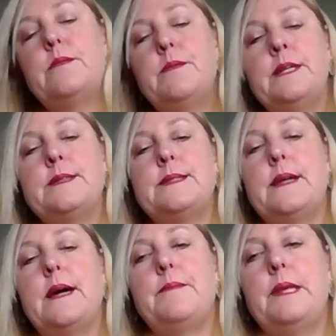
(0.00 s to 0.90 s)
when you set
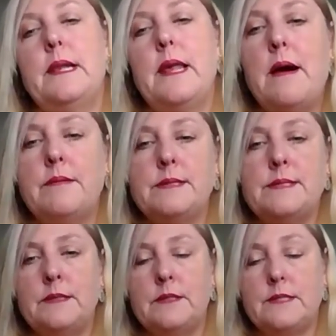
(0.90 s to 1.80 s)
up the allowance
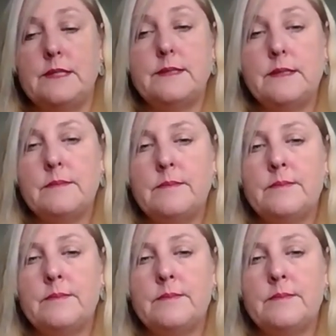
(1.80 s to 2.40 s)
in your system,